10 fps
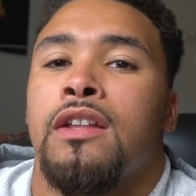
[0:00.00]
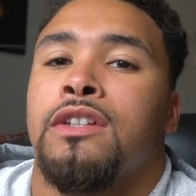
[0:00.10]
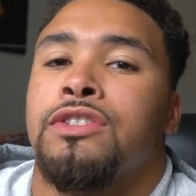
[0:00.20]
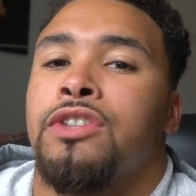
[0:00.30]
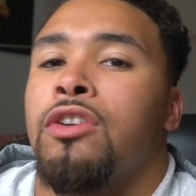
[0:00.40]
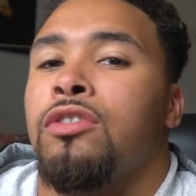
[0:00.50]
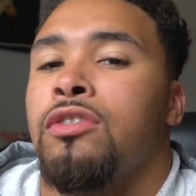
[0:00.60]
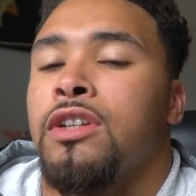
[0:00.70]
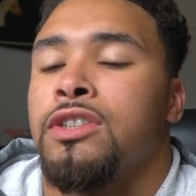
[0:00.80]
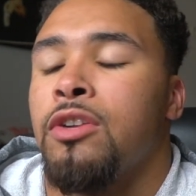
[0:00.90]
There's no
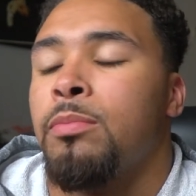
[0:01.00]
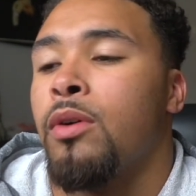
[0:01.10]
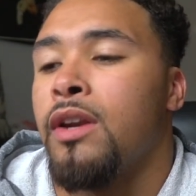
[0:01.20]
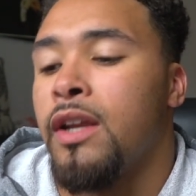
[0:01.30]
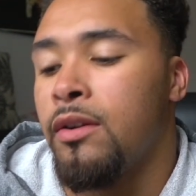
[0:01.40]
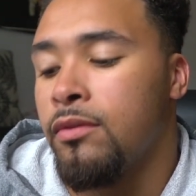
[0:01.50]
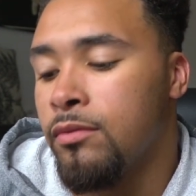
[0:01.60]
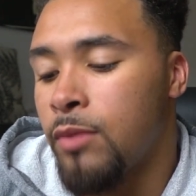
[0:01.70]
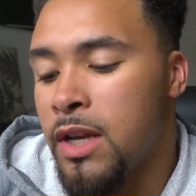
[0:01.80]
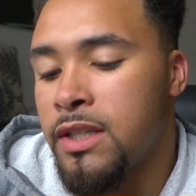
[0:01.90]
there's no point in
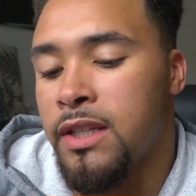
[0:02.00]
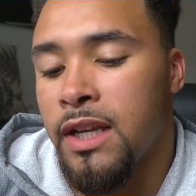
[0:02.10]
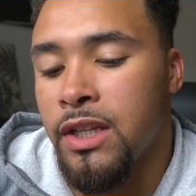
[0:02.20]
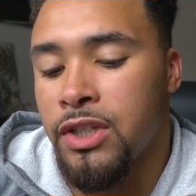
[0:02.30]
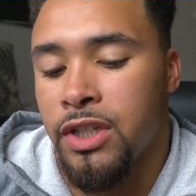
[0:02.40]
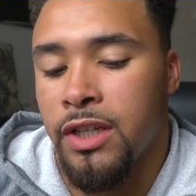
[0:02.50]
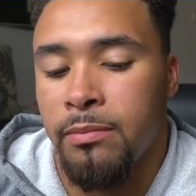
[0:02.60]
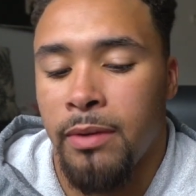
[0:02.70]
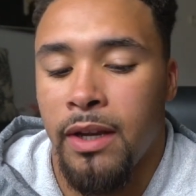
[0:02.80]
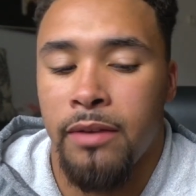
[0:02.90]
wasting energy
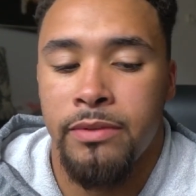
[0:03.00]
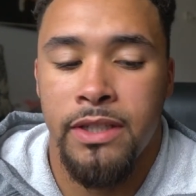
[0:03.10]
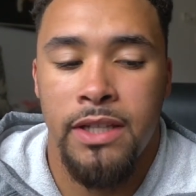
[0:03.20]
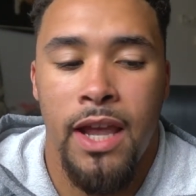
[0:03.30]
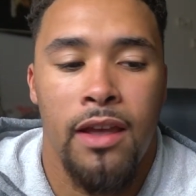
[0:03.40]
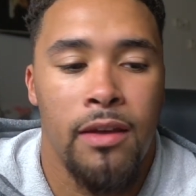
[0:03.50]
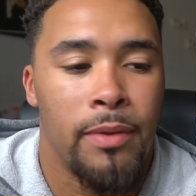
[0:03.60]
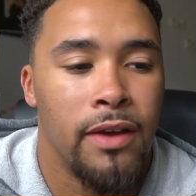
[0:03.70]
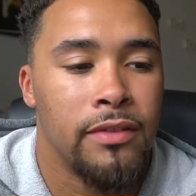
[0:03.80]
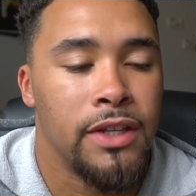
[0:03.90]
and being upset
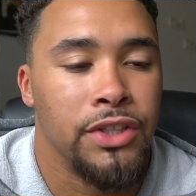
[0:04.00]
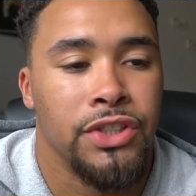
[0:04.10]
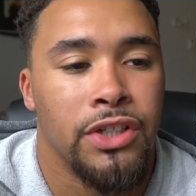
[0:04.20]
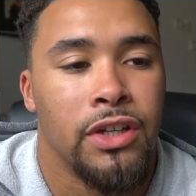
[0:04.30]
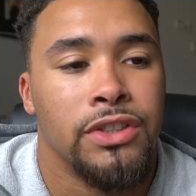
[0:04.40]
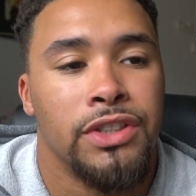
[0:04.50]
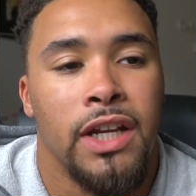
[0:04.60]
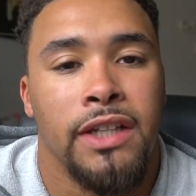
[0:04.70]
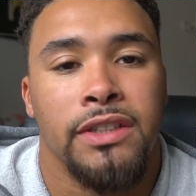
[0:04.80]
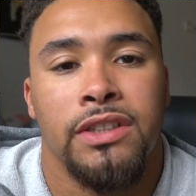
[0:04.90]
about things you can't
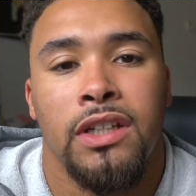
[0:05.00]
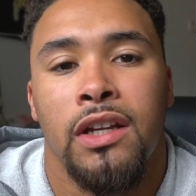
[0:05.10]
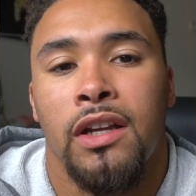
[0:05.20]
change.